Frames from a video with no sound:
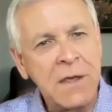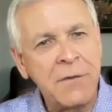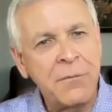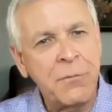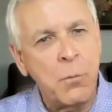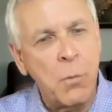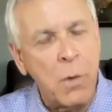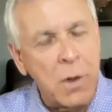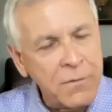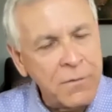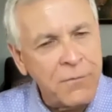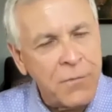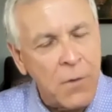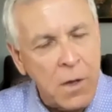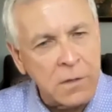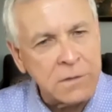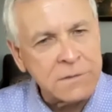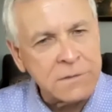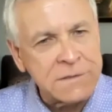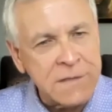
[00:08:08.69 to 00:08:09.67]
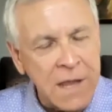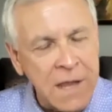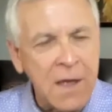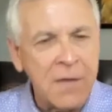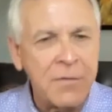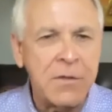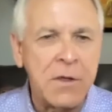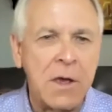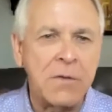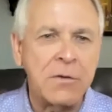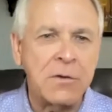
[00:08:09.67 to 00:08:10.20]
if one falls
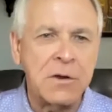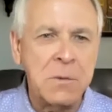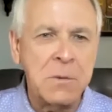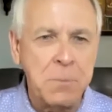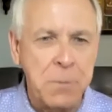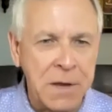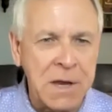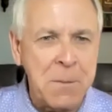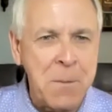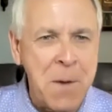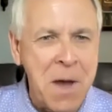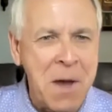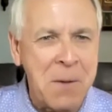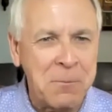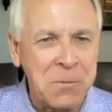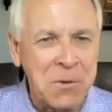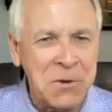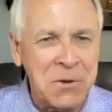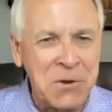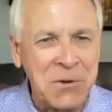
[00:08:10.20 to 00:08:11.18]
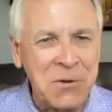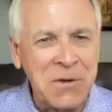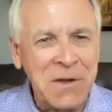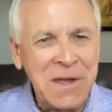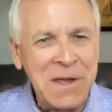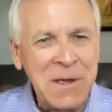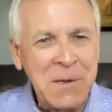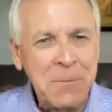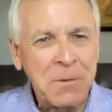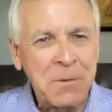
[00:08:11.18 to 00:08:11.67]
down the other can pick them up you know